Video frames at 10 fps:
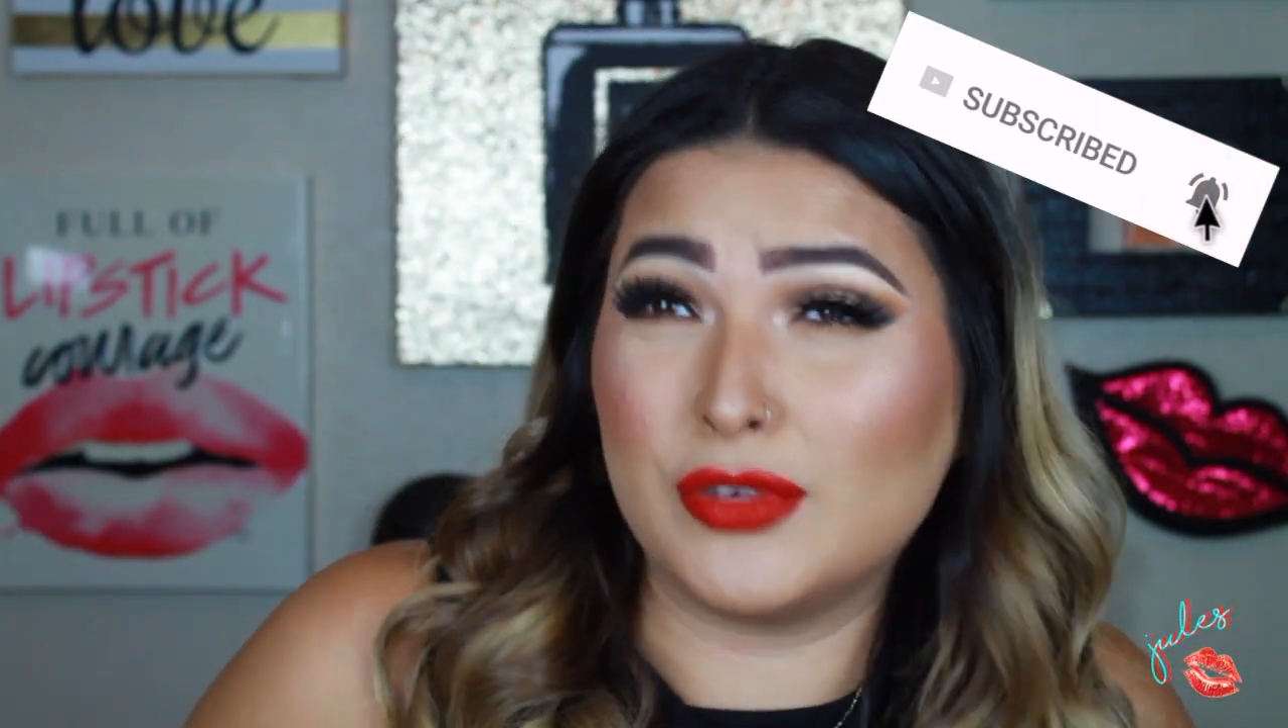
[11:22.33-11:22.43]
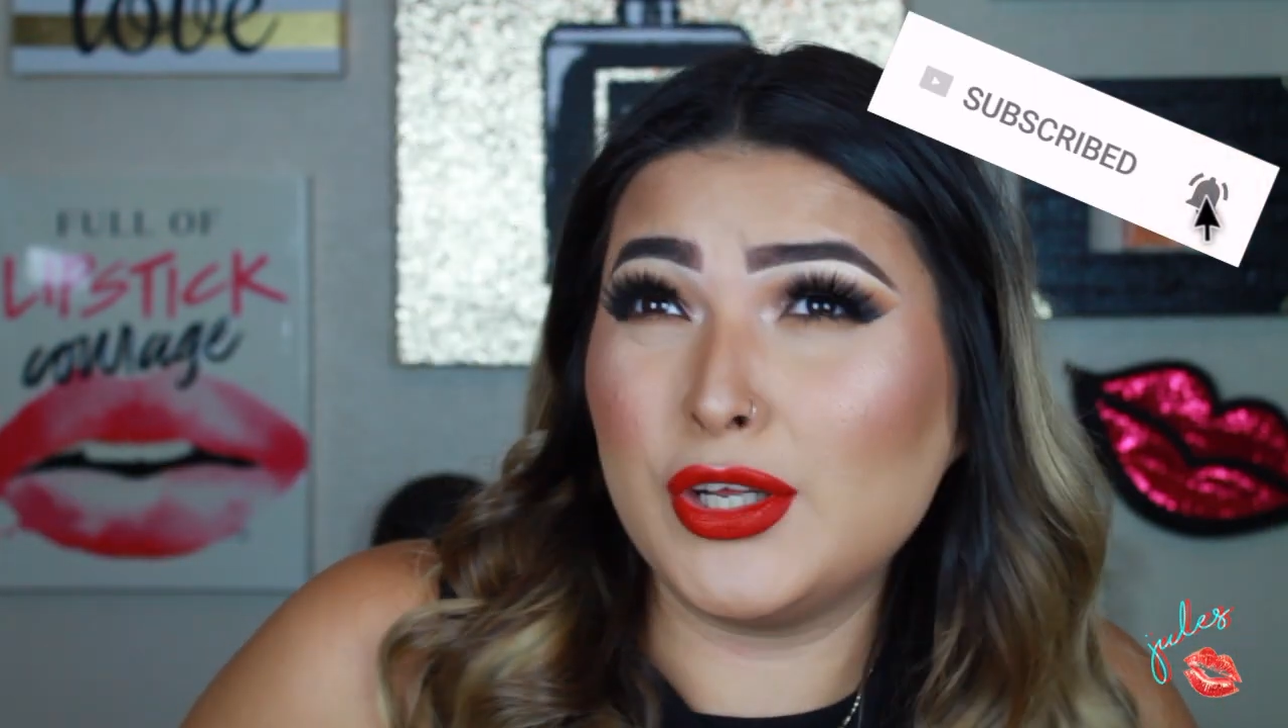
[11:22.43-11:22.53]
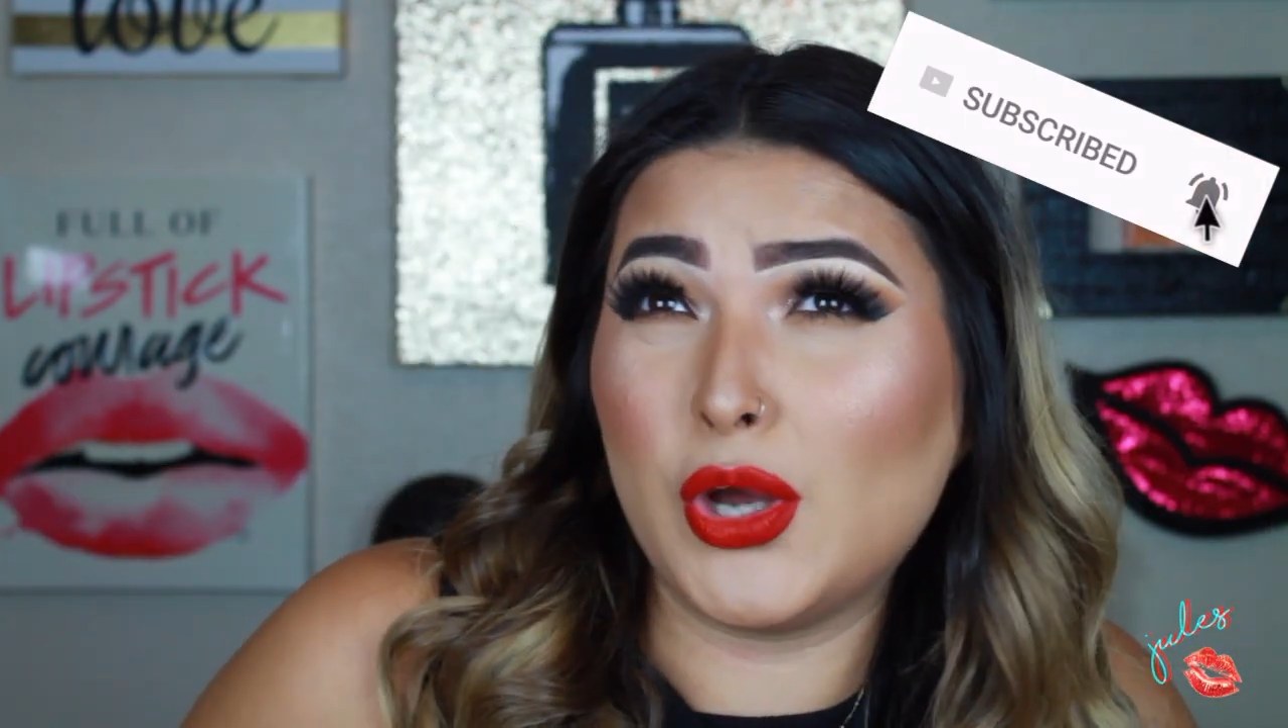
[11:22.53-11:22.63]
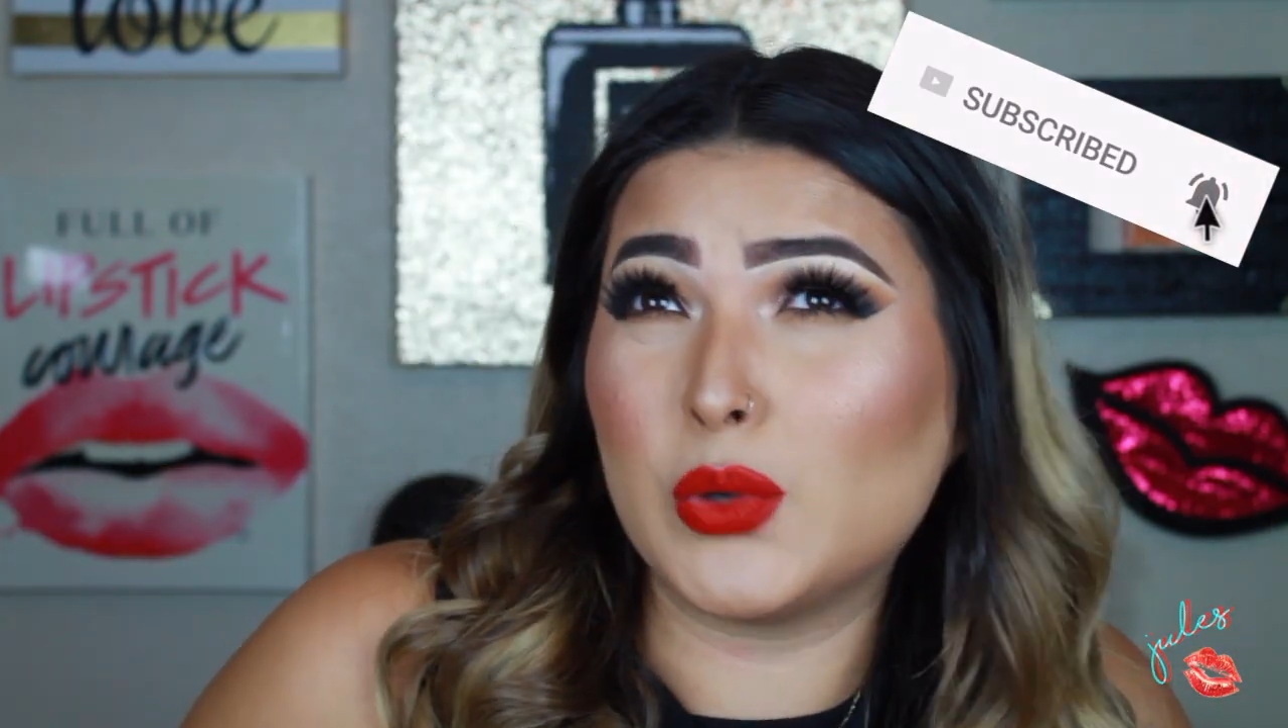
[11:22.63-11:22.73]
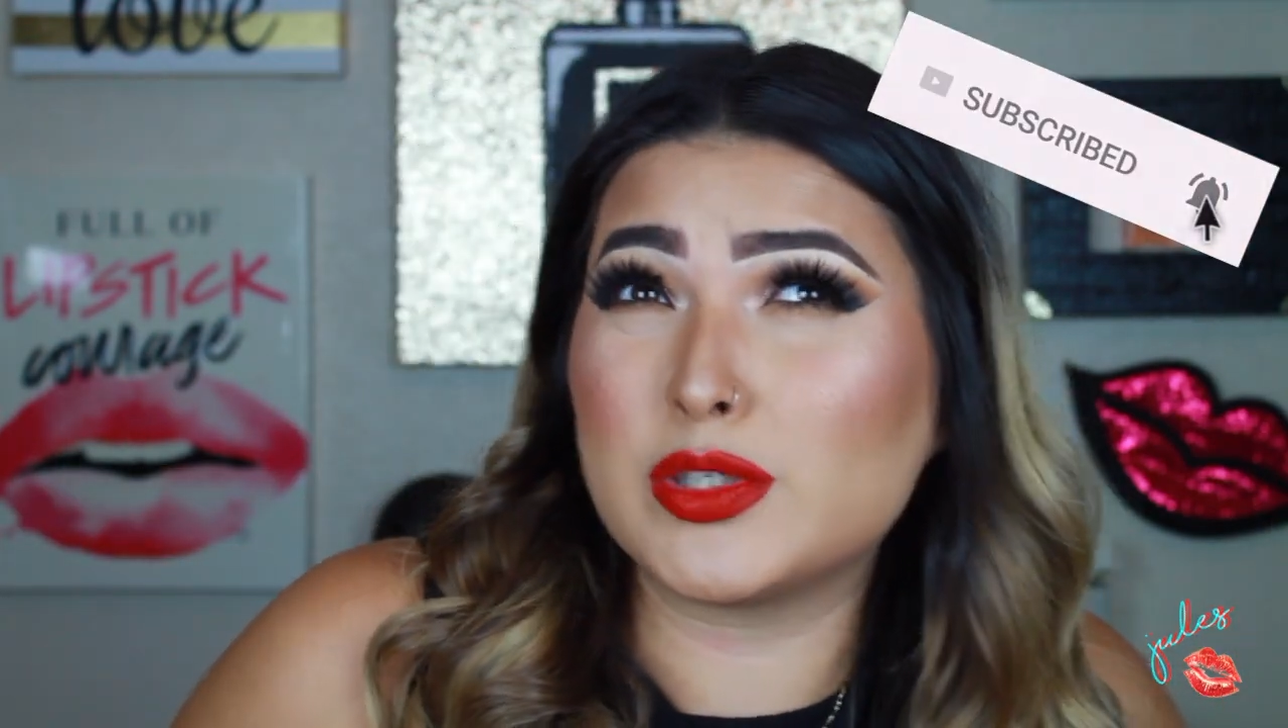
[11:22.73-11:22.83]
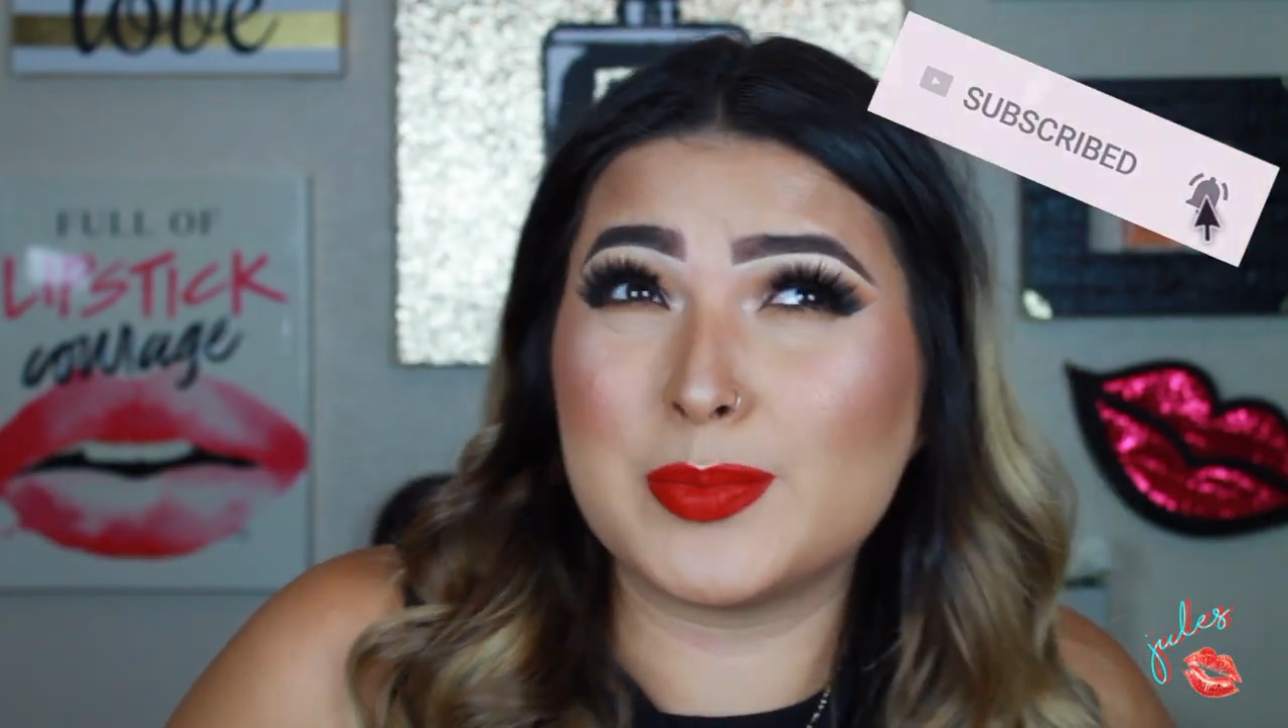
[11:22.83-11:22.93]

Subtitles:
videos,